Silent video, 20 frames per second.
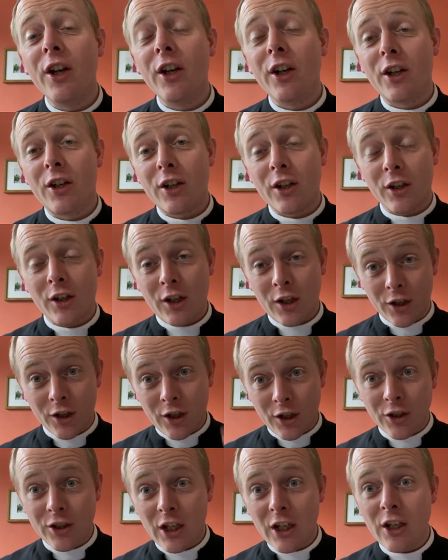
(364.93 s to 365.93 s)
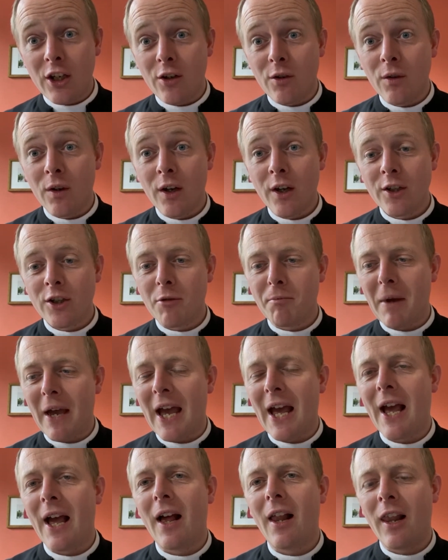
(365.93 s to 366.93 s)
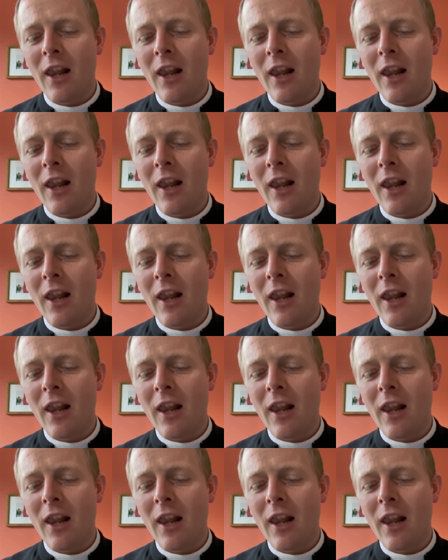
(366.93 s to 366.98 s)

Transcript: can continue to bear